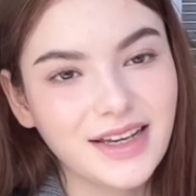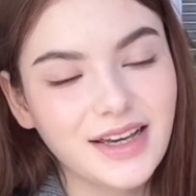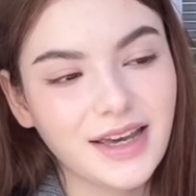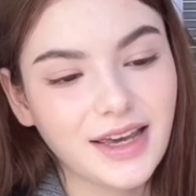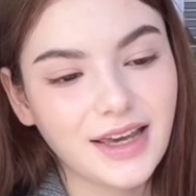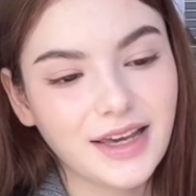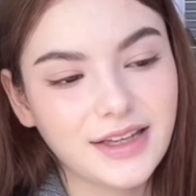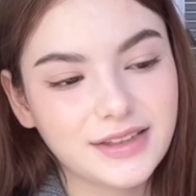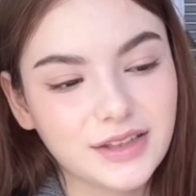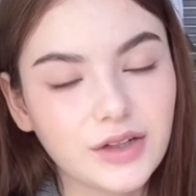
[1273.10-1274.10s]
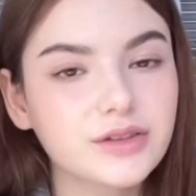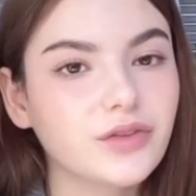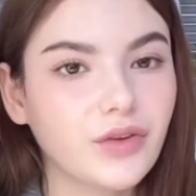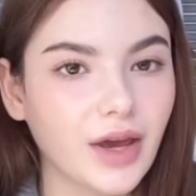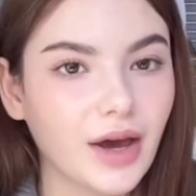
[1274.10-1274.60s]
and also
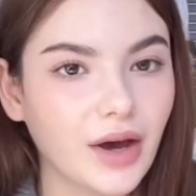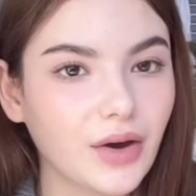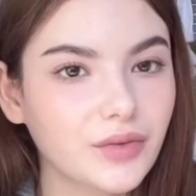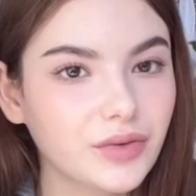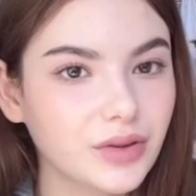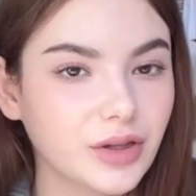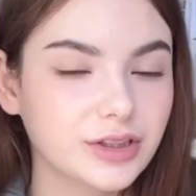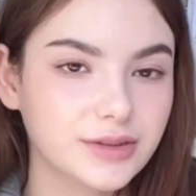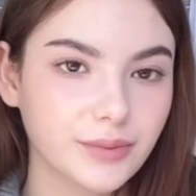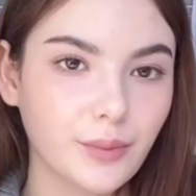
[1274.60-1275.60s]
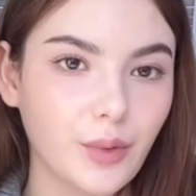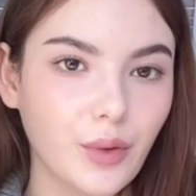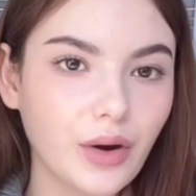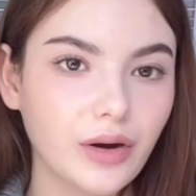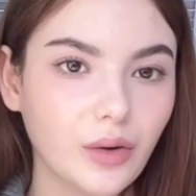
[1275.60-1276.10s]
they have lots
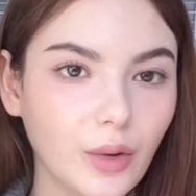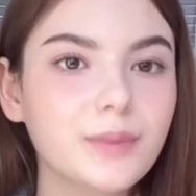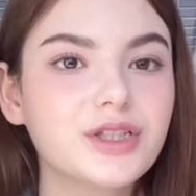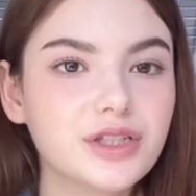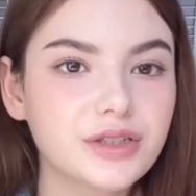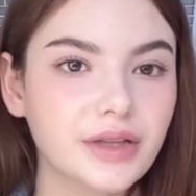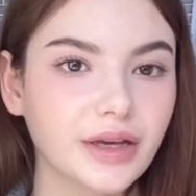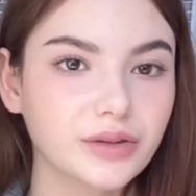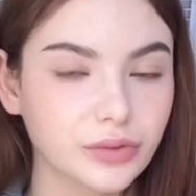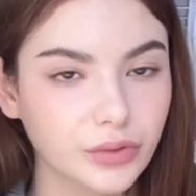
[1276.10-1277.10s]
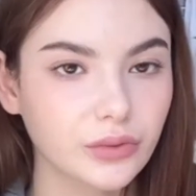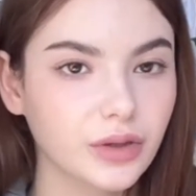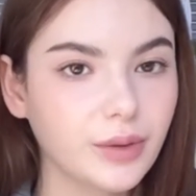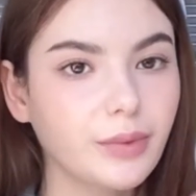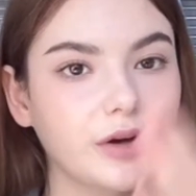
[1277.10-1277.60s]
more options, like not
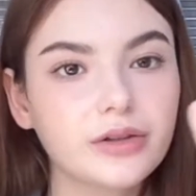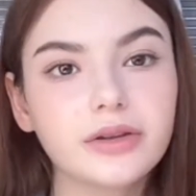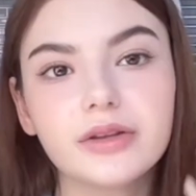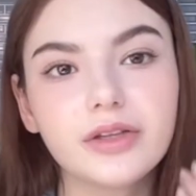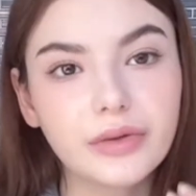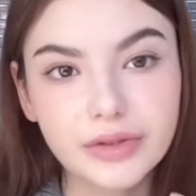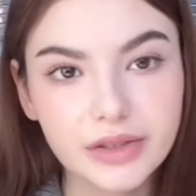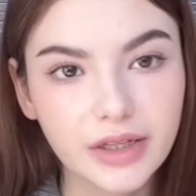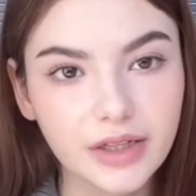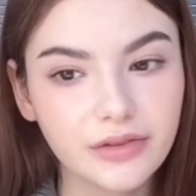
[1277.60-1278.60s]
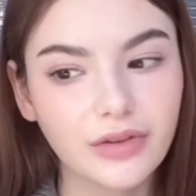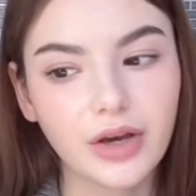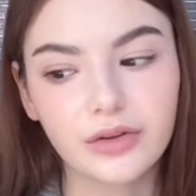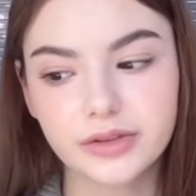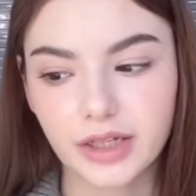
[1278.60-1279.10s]
only about your skin, they
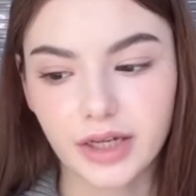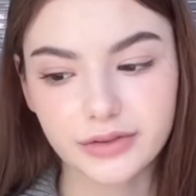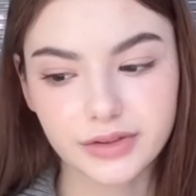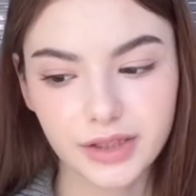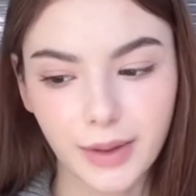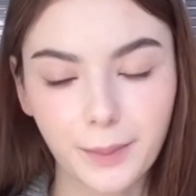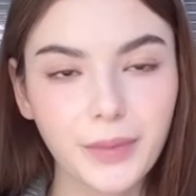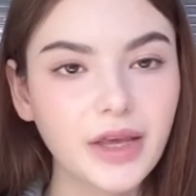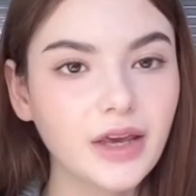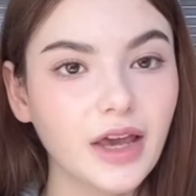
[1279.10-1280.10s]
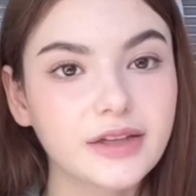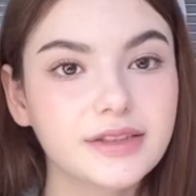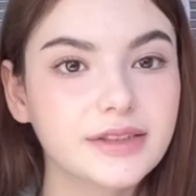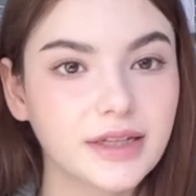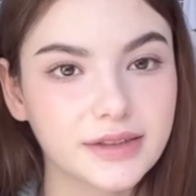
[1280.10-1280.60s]
also have some
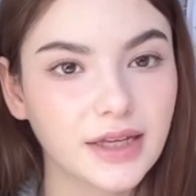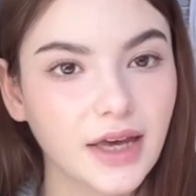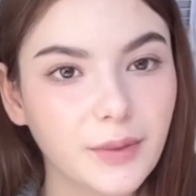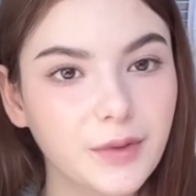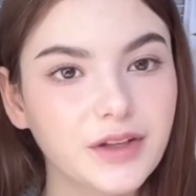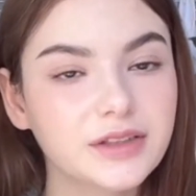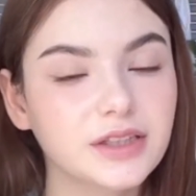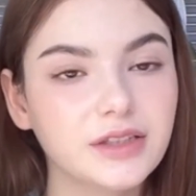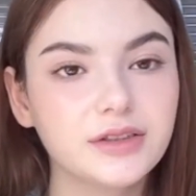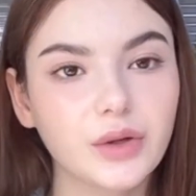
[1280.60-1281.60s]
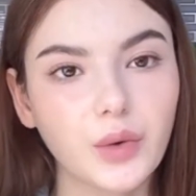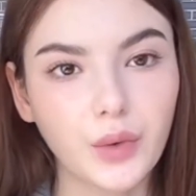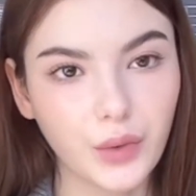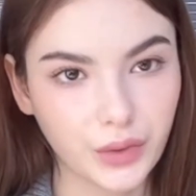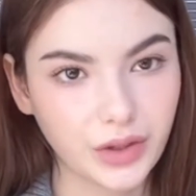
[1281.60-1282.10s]
exercise habits and so
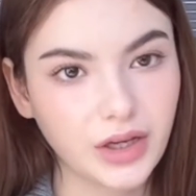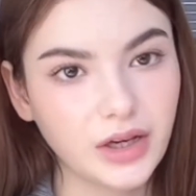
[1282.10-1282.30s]
on.